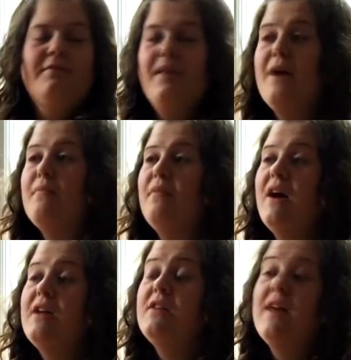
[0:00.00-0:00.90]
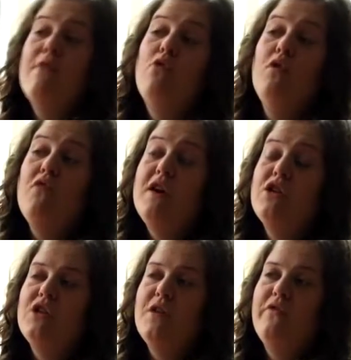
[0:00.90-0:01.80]
And they're all
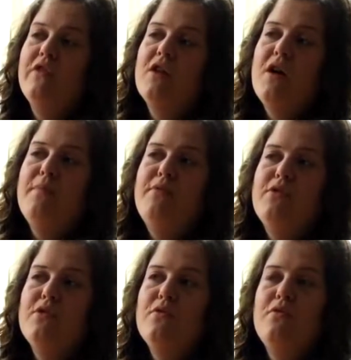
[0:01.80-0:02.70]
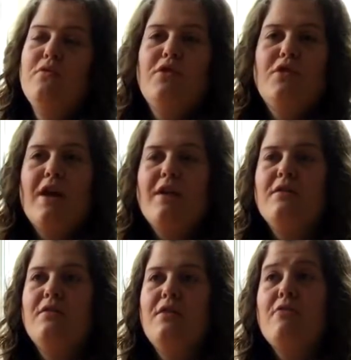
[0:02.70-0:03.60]
arranged now for the harp. So
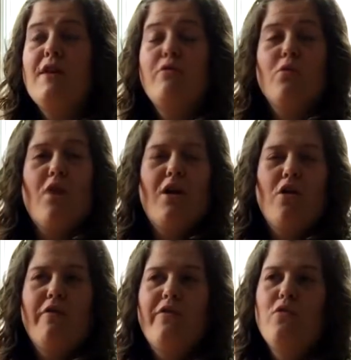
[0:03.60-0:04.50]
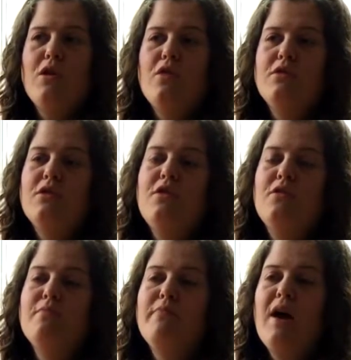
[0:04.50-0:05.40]
there are now quite a lot of folios that
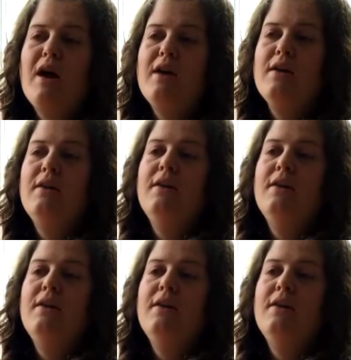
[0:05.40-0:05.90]
you can buy,